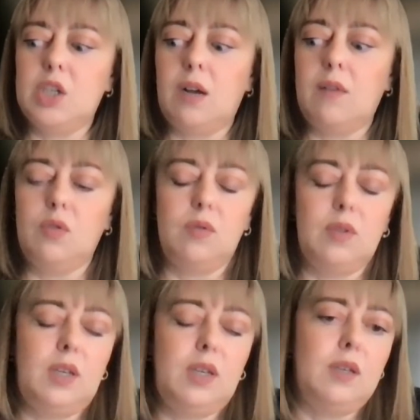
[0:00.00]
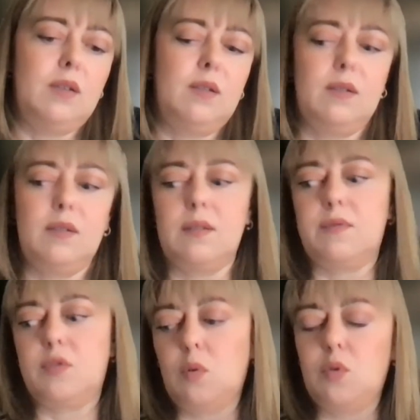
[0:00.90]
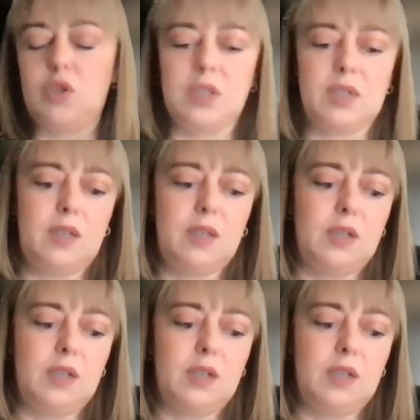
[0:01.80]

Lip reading: did receive support from the government